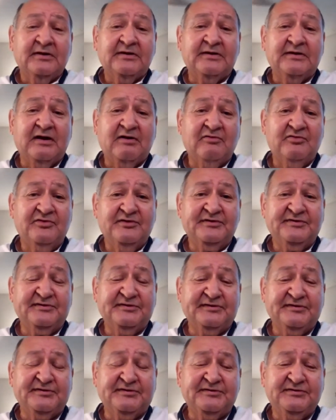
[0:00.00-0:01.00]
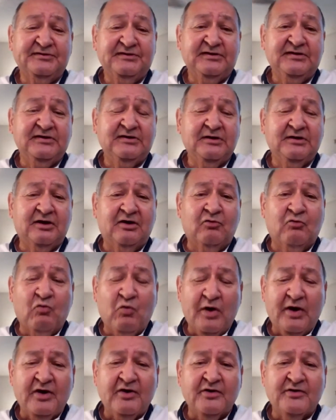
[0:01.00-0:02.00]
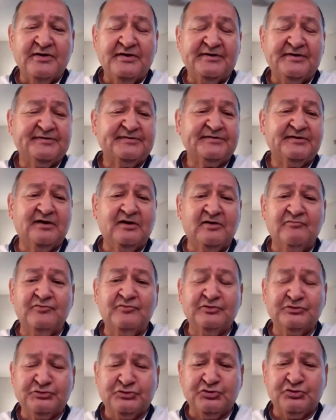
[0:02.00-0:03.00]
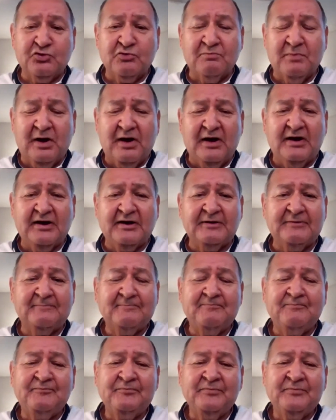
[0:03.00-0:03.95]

Now, this is the awareness of the true mind.